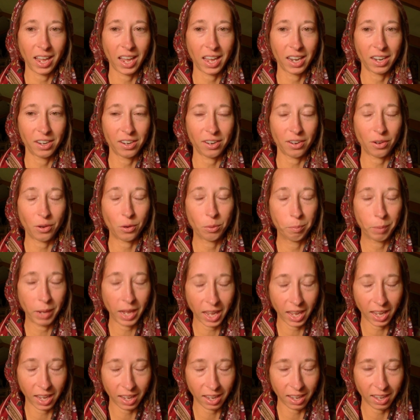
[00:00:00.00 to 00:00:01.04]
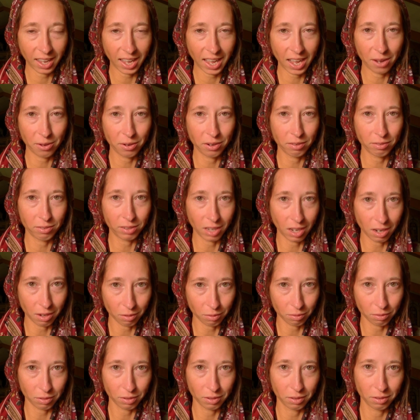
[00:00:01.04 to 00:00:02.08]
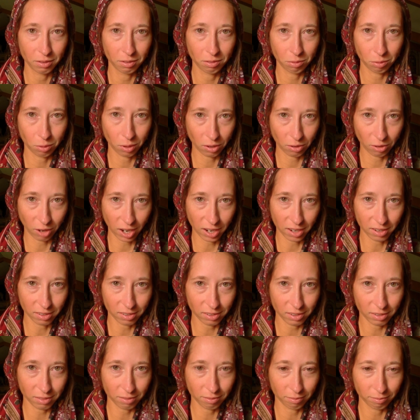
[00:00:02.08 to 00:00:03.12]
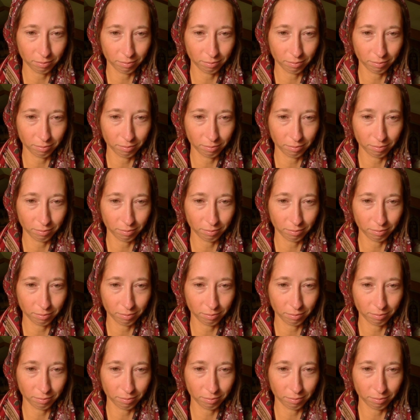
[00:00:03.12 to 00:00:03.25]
and obey out of love for Christ.